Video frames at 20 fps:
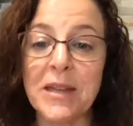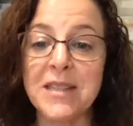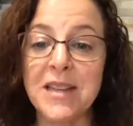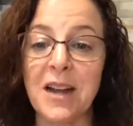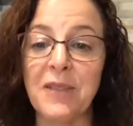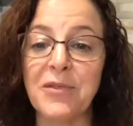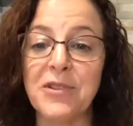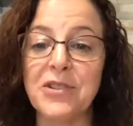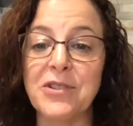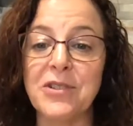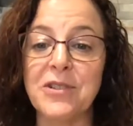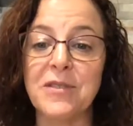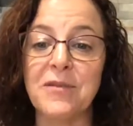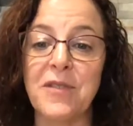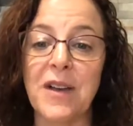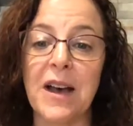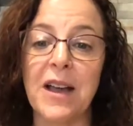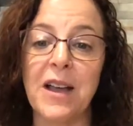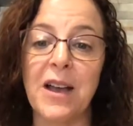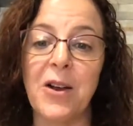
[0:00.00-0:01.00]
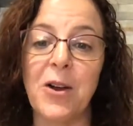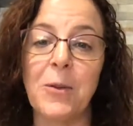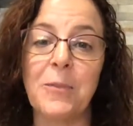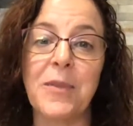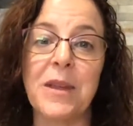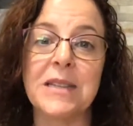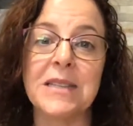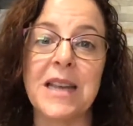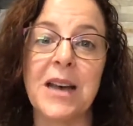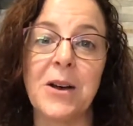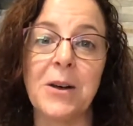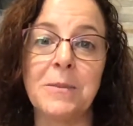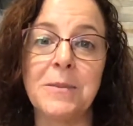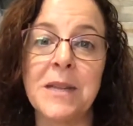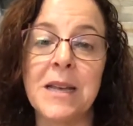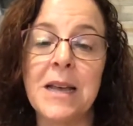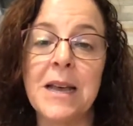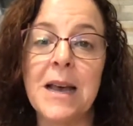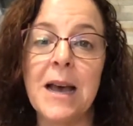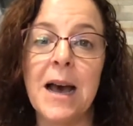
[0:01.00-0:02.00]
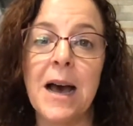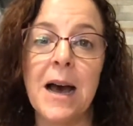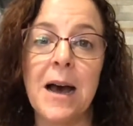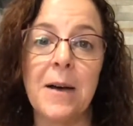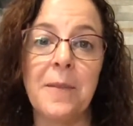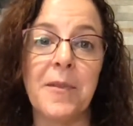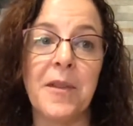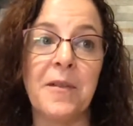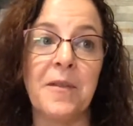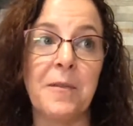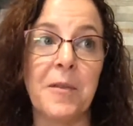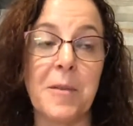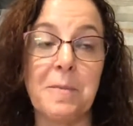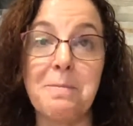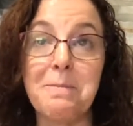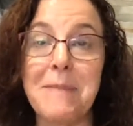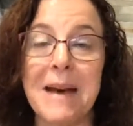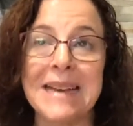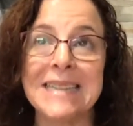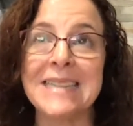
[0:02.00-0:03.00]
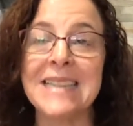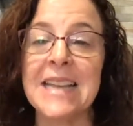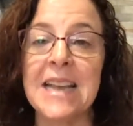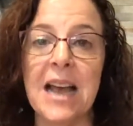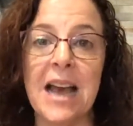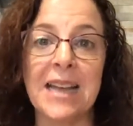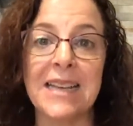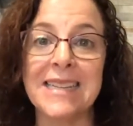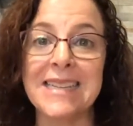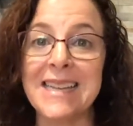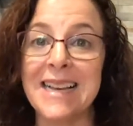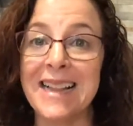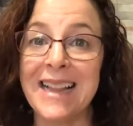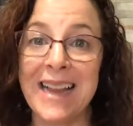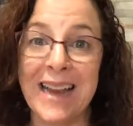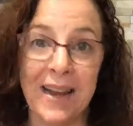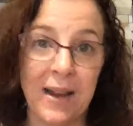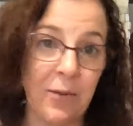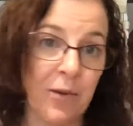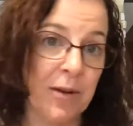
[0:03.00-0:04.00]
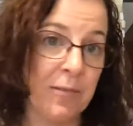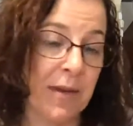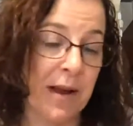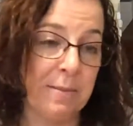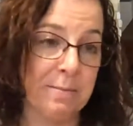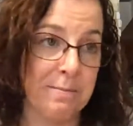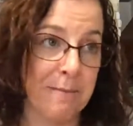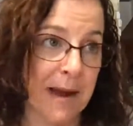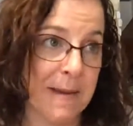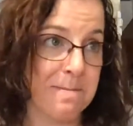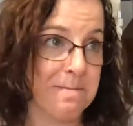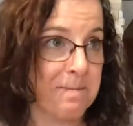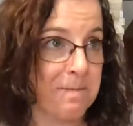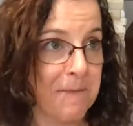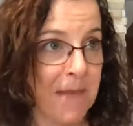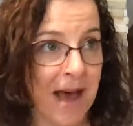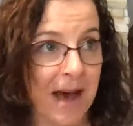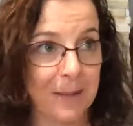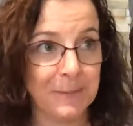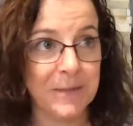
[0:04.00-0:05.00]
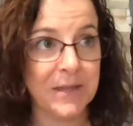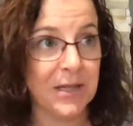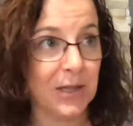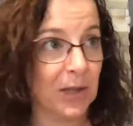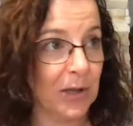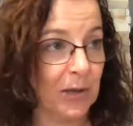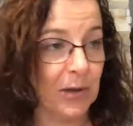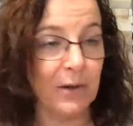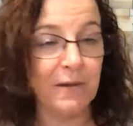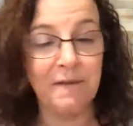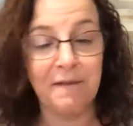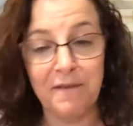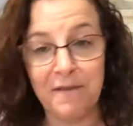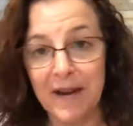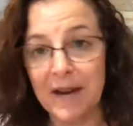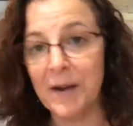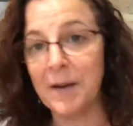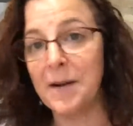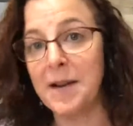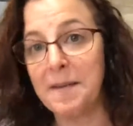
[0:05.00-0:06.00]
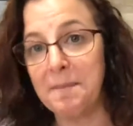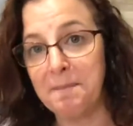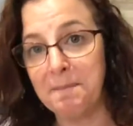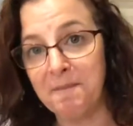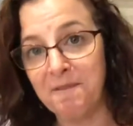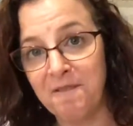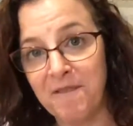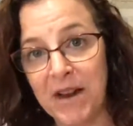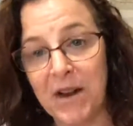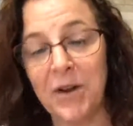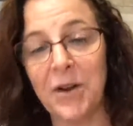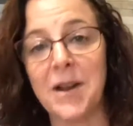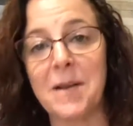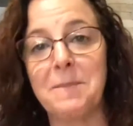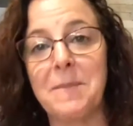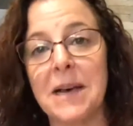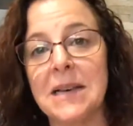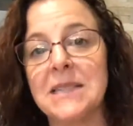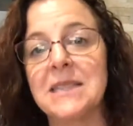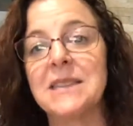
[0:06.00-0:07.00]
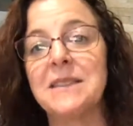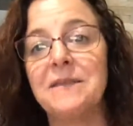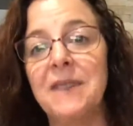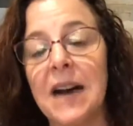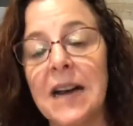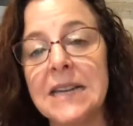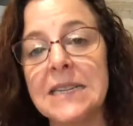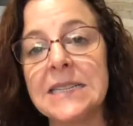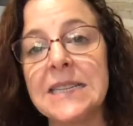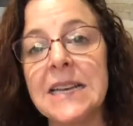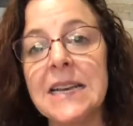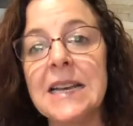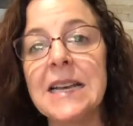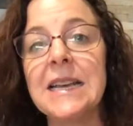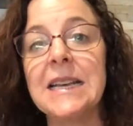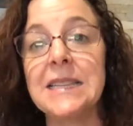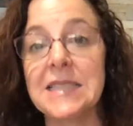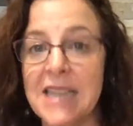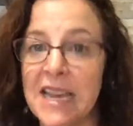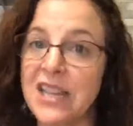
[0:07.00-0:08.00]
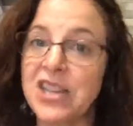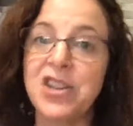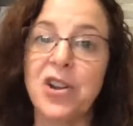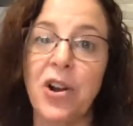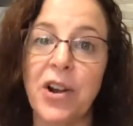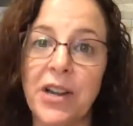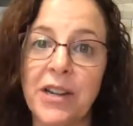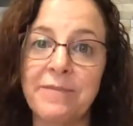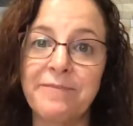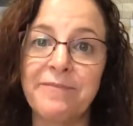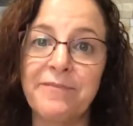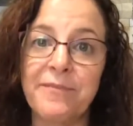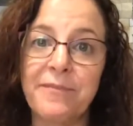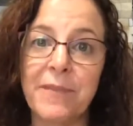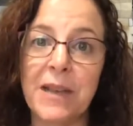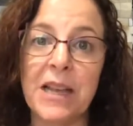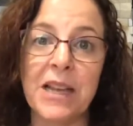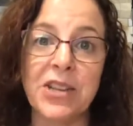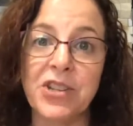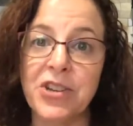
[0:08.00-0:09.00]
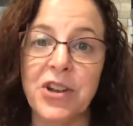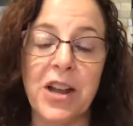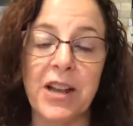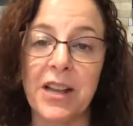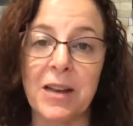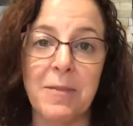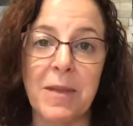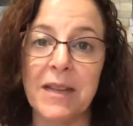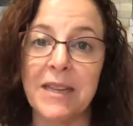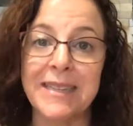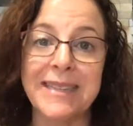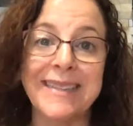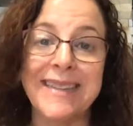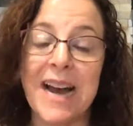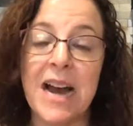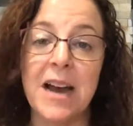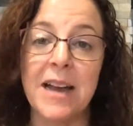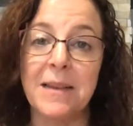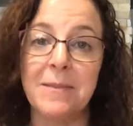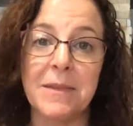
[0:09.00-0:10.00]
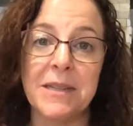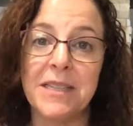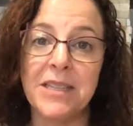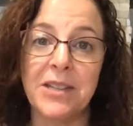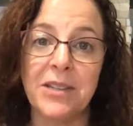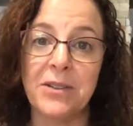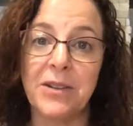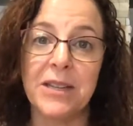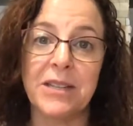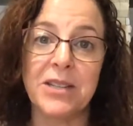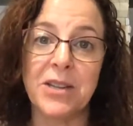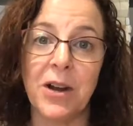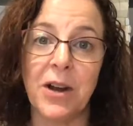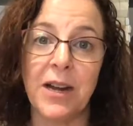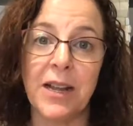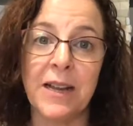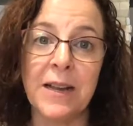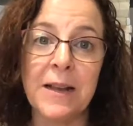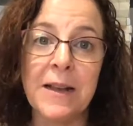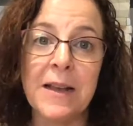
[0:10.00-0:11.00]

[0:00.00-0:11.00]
offered you some value. I hope that's helped. The best thing I can tell anyone, my absolute very, very best advice is get started, because you're not going to make a dime until you get started.